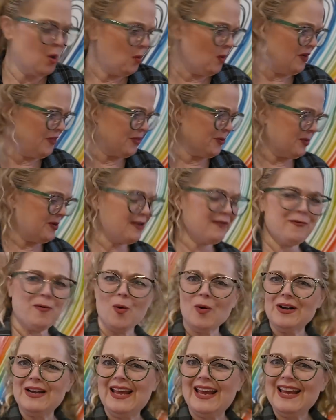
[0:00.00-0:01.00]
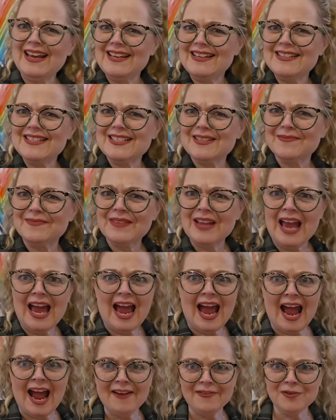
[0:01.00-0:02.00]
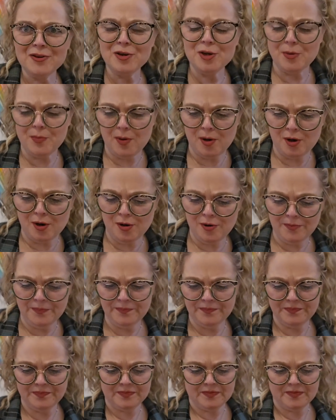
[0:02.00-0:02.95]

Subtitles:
what, 3 or 4 days after your perm?